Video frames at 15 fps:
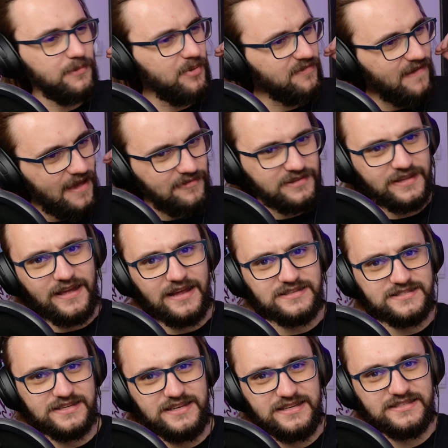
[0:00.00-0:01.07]
above everything else
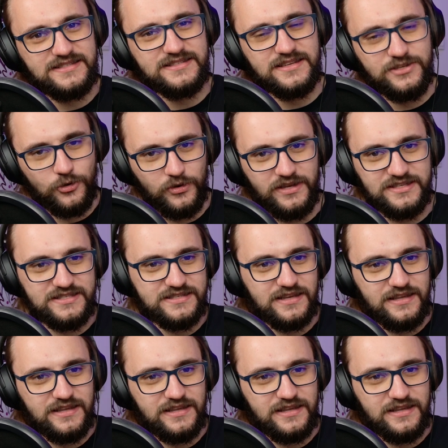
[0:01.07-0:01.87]
is Yori's